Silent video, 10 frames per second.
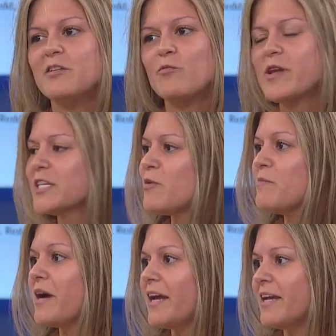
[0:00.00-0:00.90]
weeks
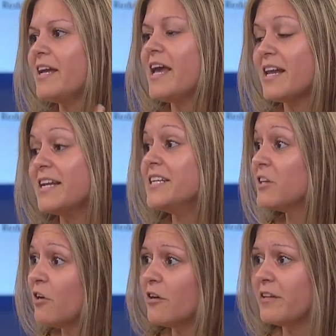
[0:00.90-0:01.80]
went by, and I did
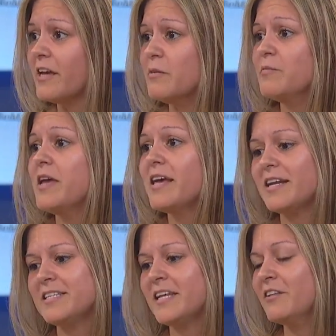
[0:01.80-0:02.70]
call them, and
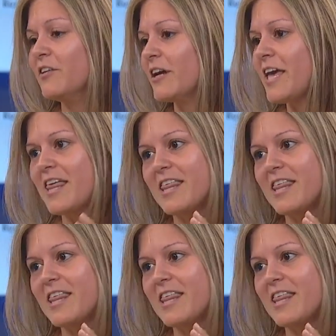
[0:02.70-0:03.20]
I said, look,